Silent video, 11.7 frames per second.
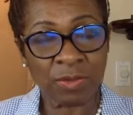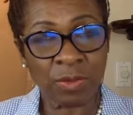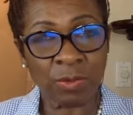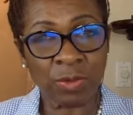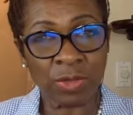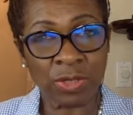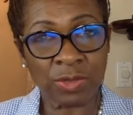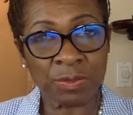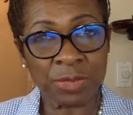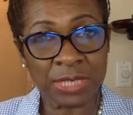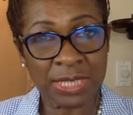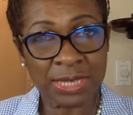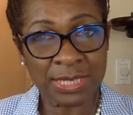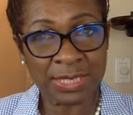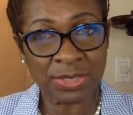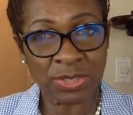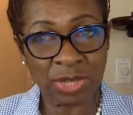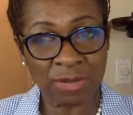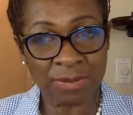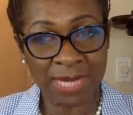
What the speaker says: When we're putting things in our